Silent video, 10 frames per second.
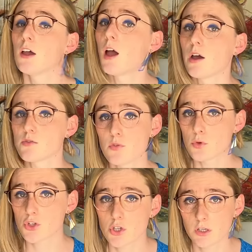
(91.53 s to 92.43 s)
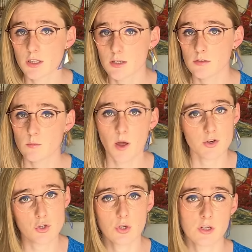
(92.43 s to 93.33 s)
unfortunately, my
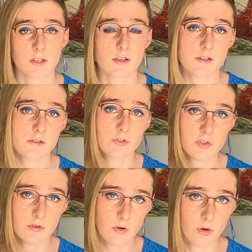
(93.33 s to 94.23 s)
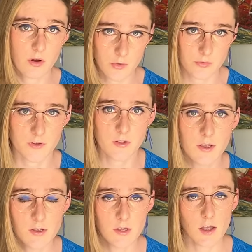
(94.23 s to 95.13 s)
journey is not over.
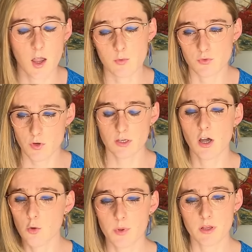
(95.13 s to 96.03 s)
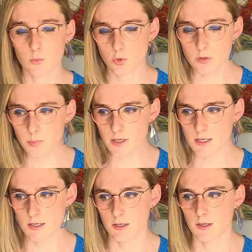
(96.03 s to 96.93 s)
I was really hoping it would be,